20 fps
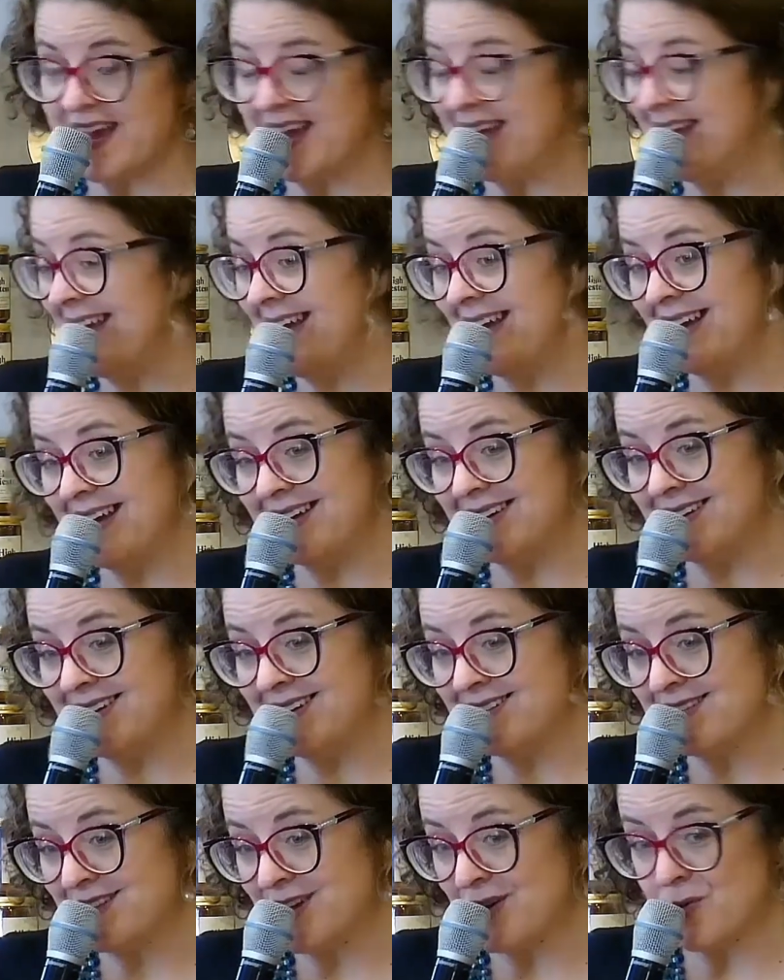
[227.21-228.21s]
When they
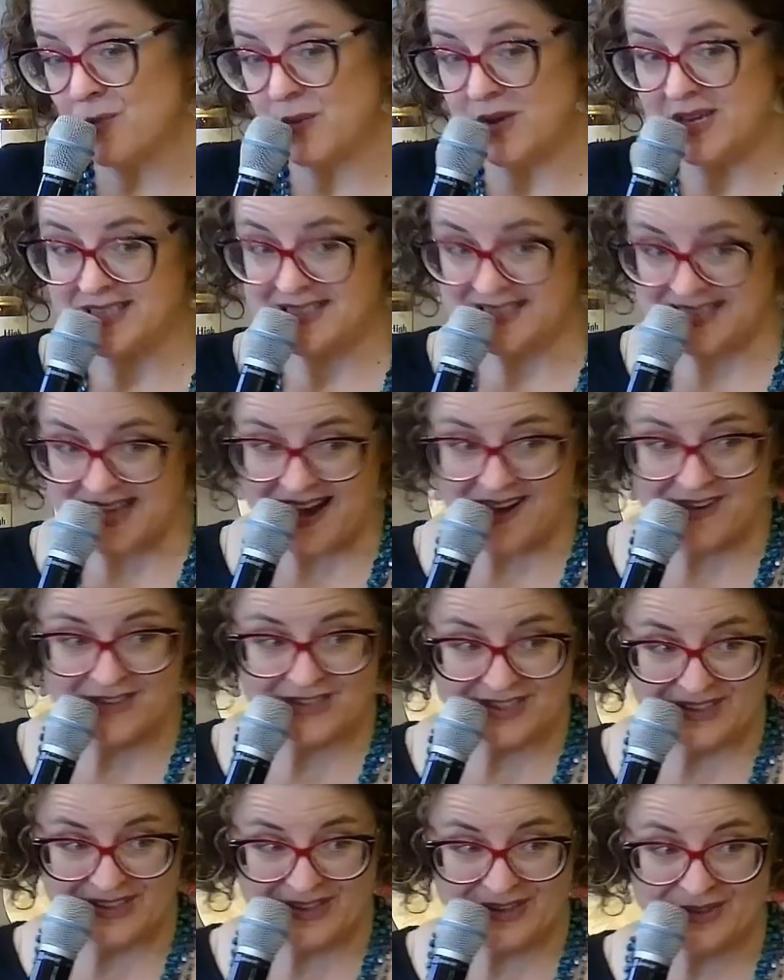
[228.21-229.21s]
shared that they might be
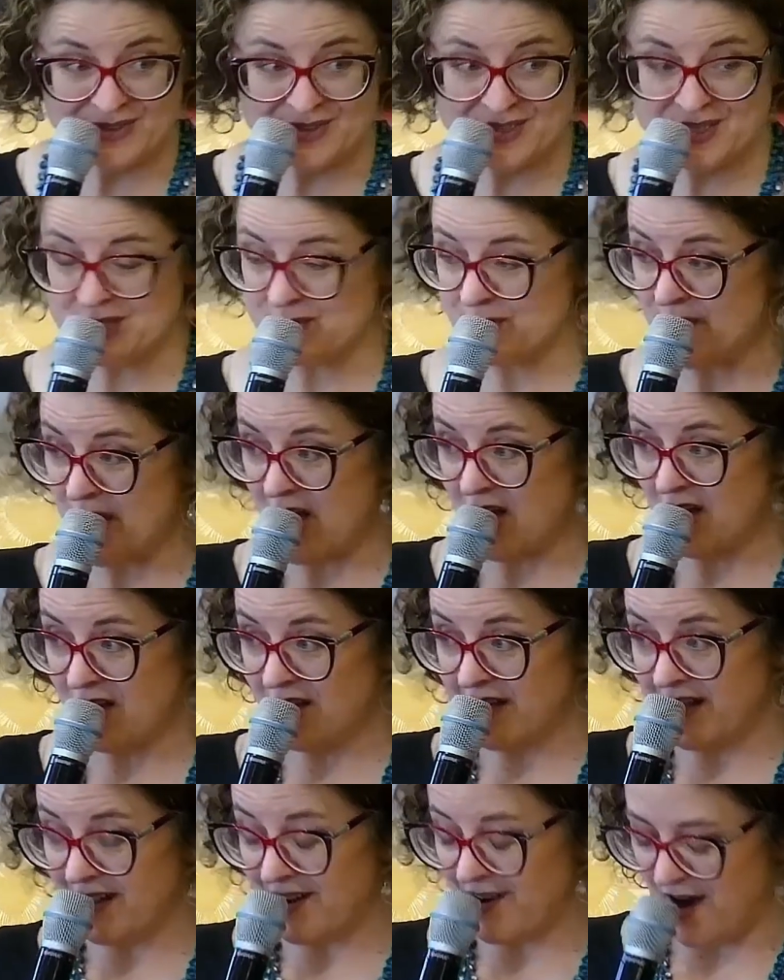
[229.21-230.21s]
non-binary or
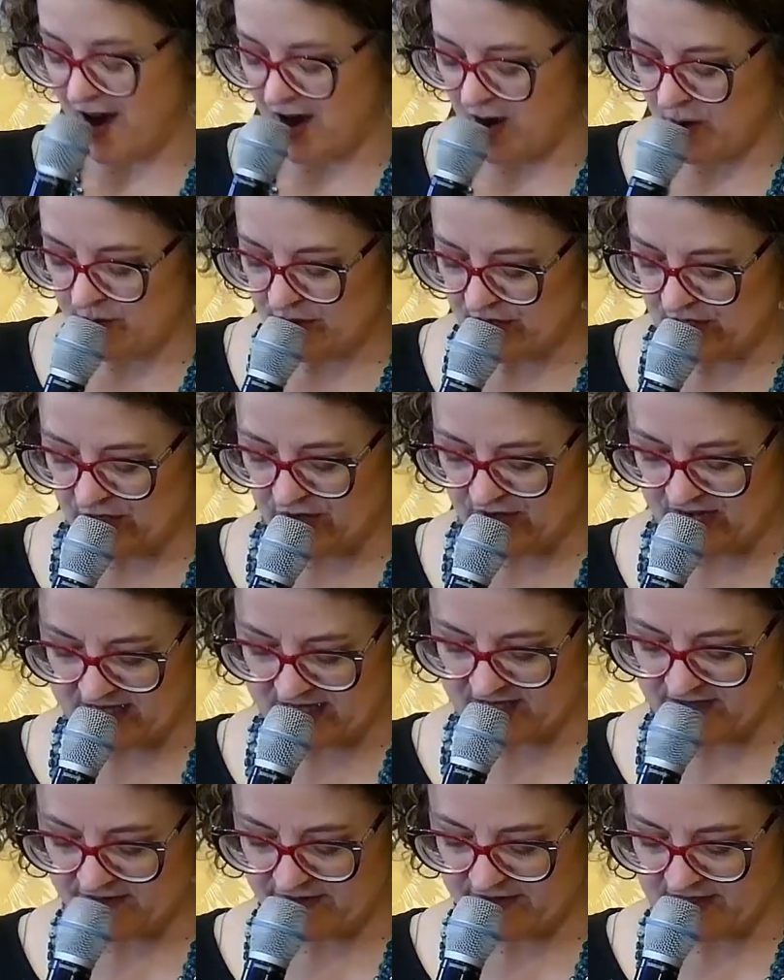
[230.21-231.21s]
even a transgender
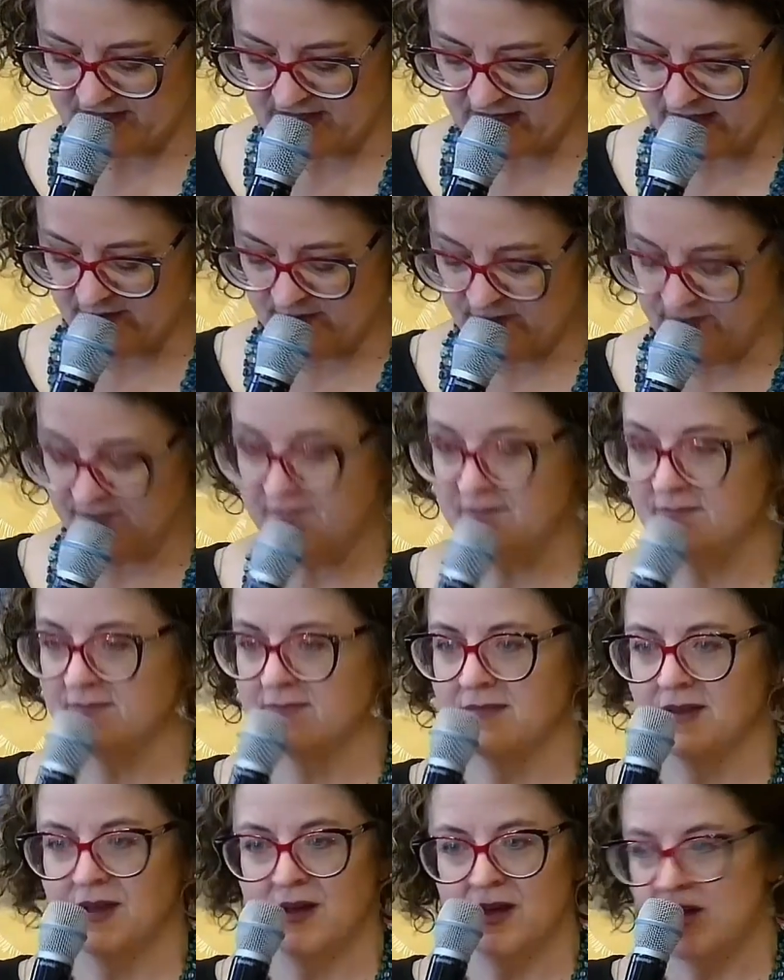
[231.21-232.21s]
boy, I was
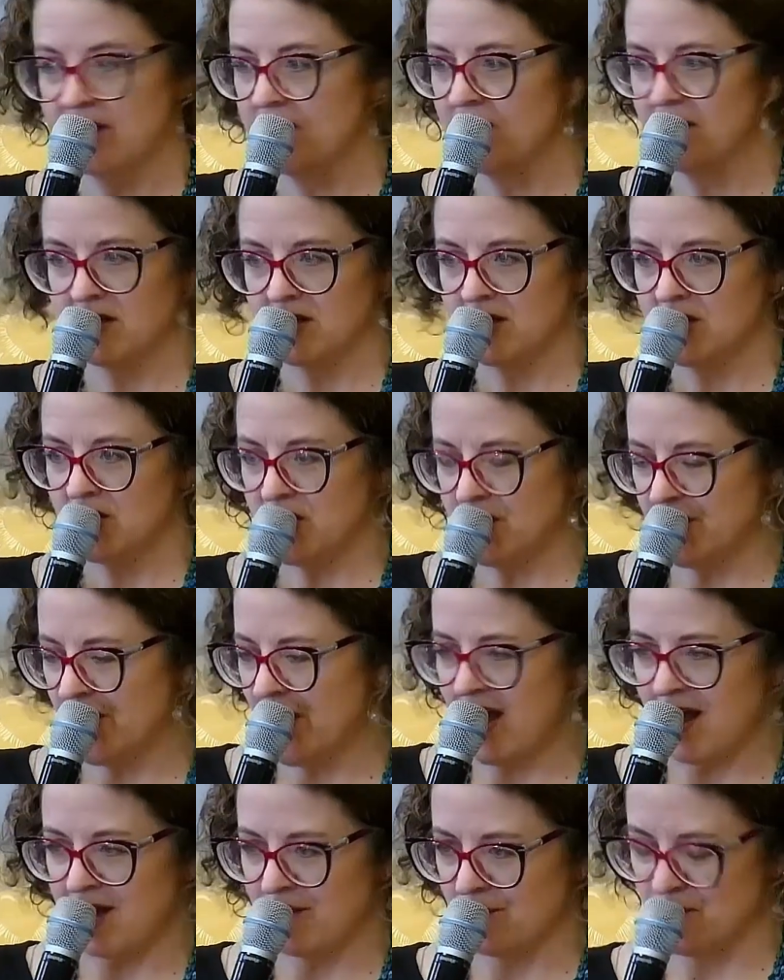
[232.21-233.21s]
like, what?
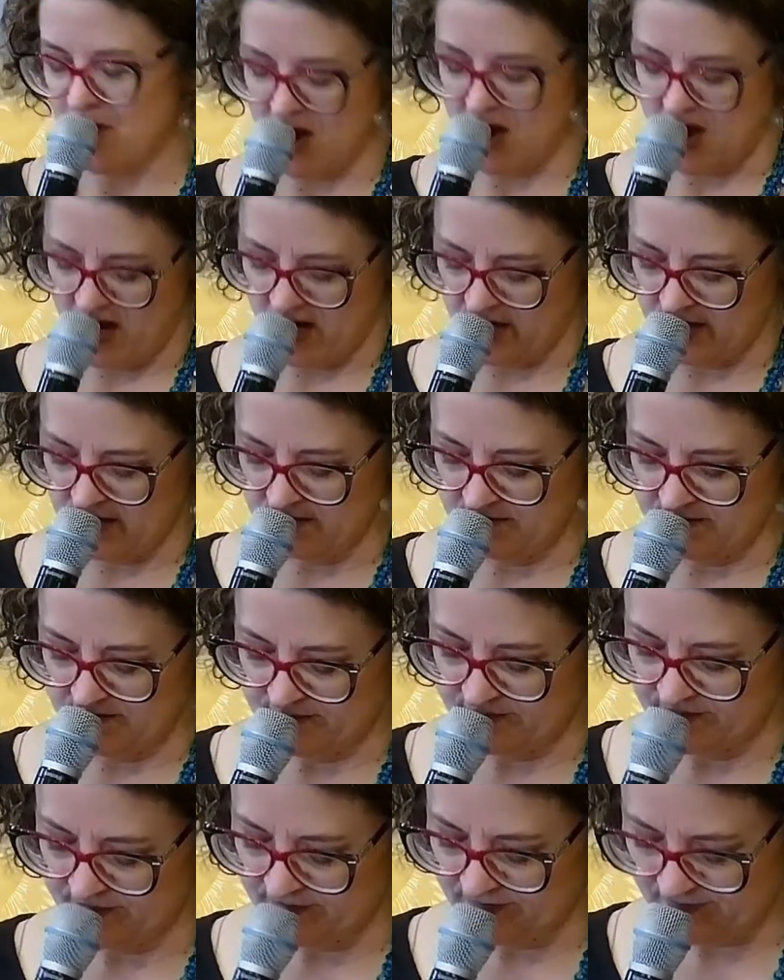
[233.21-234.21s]
No, that doesn't
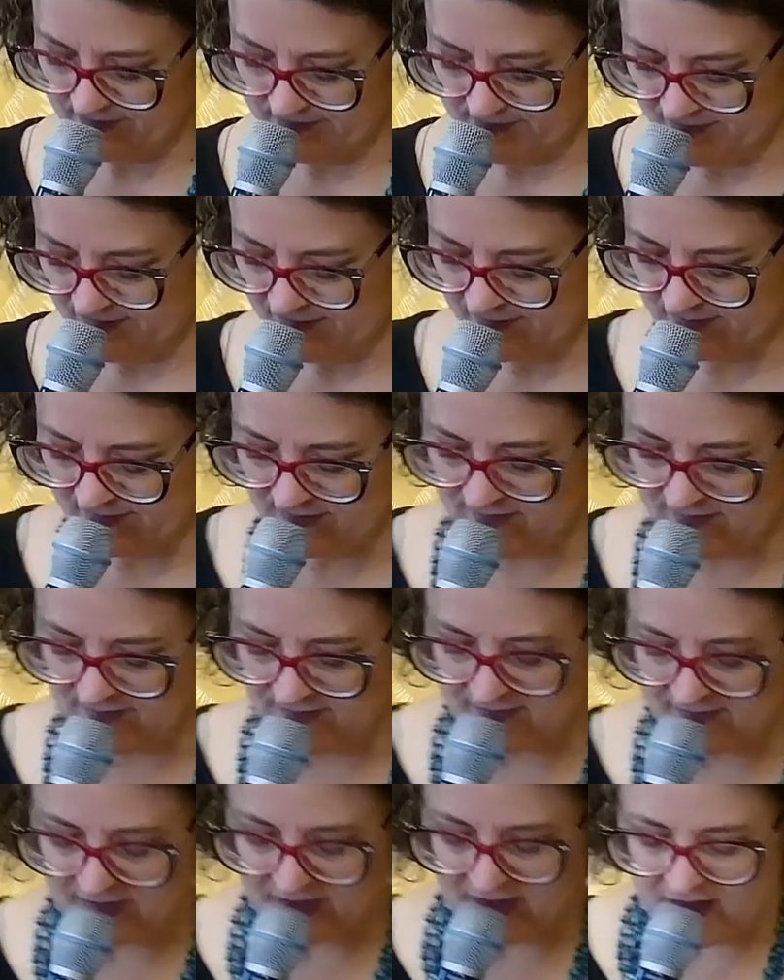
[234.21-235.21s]
fit
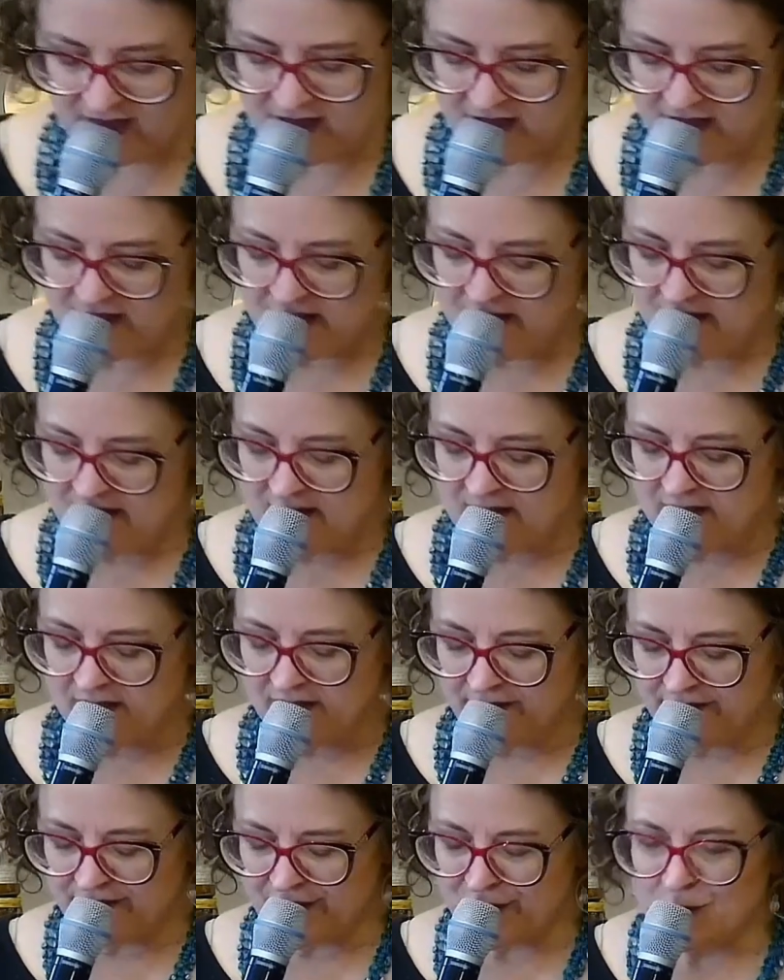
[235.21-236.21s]
my narrative of
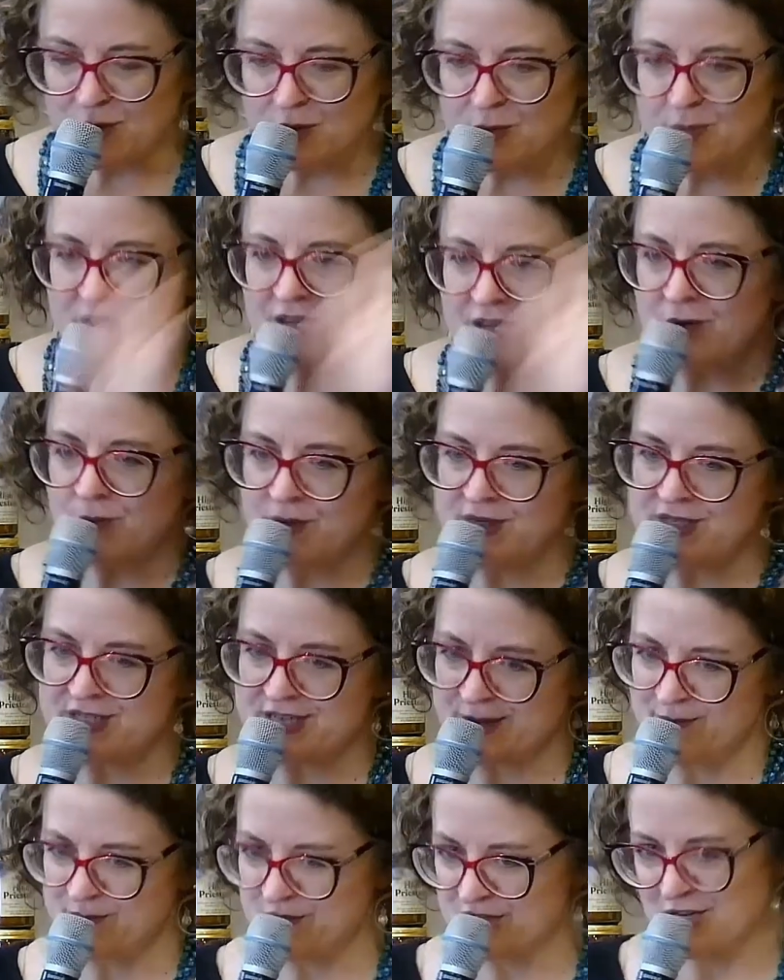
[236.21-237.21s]
what a transgender
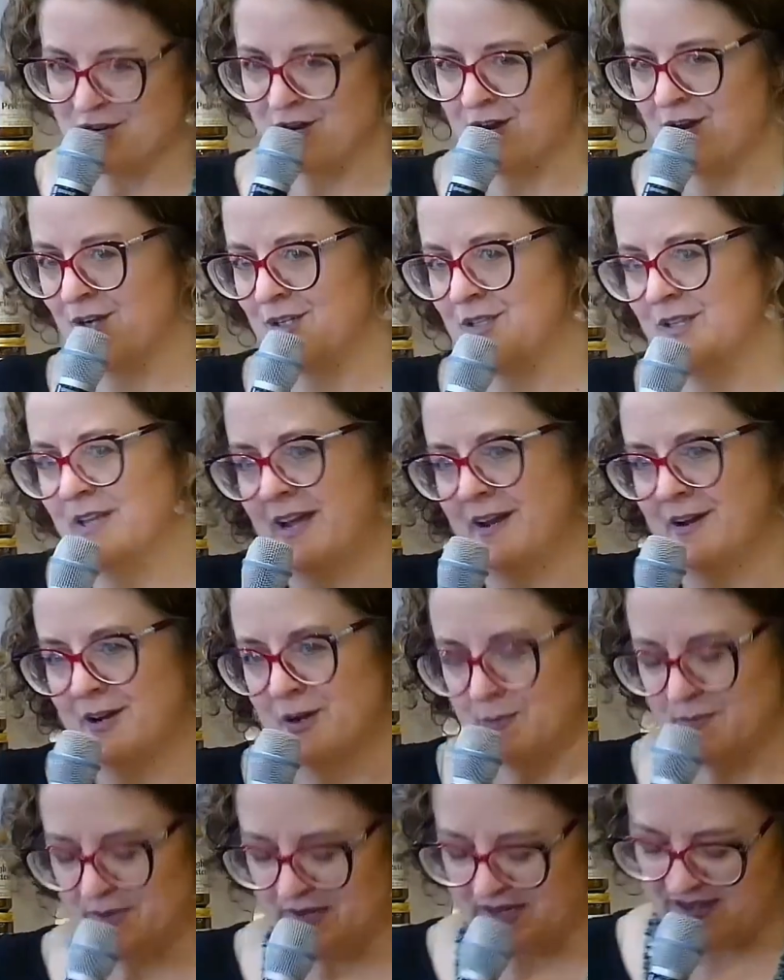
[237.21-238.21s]
child is like.
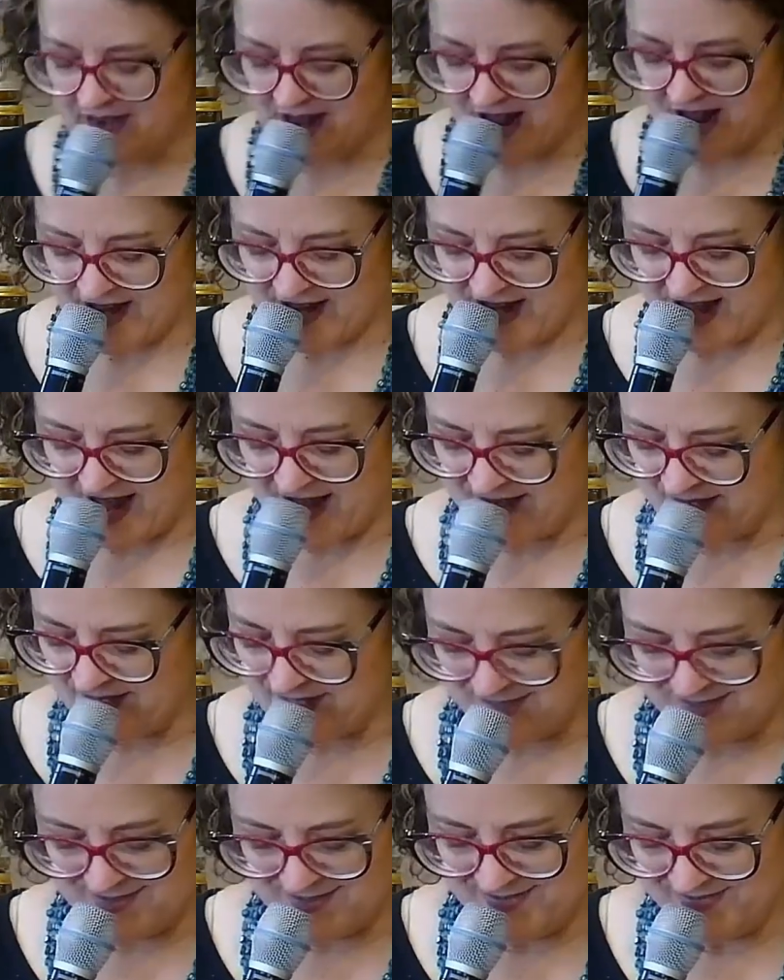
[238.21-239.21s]
The
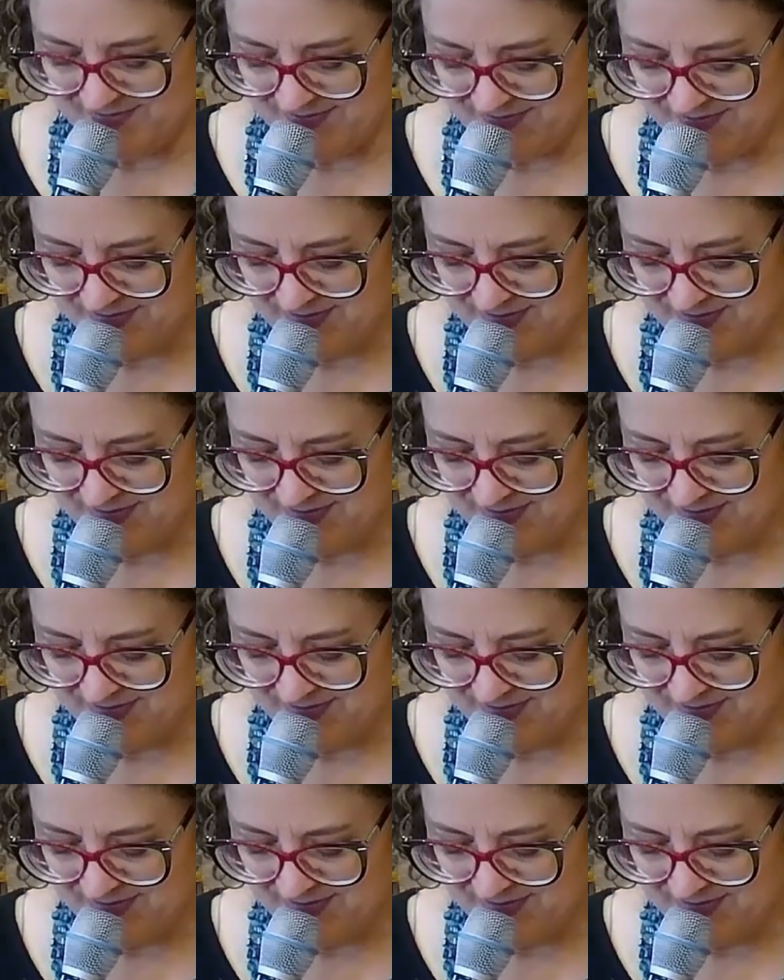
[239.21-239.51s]
kind that